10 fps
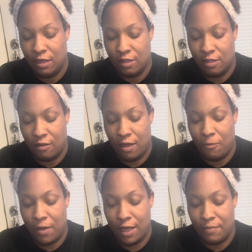so I'm
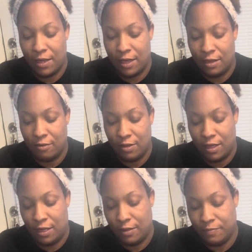way behind on
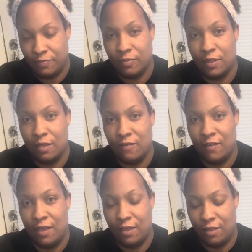that.
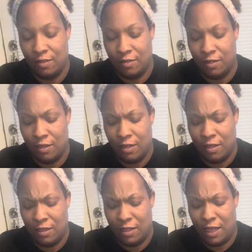Child, this
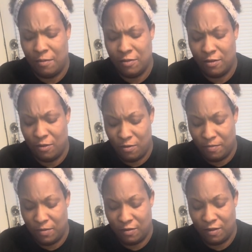lobster don't
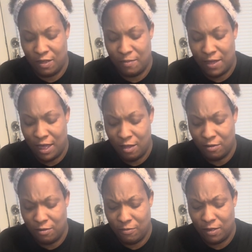want to come out,
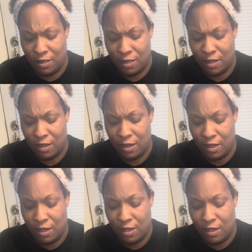do it?
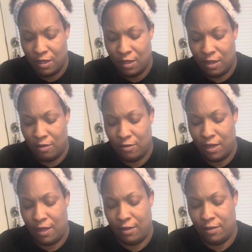Okay,
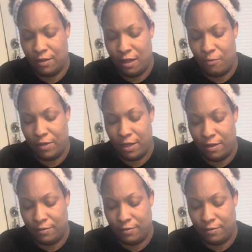there we go.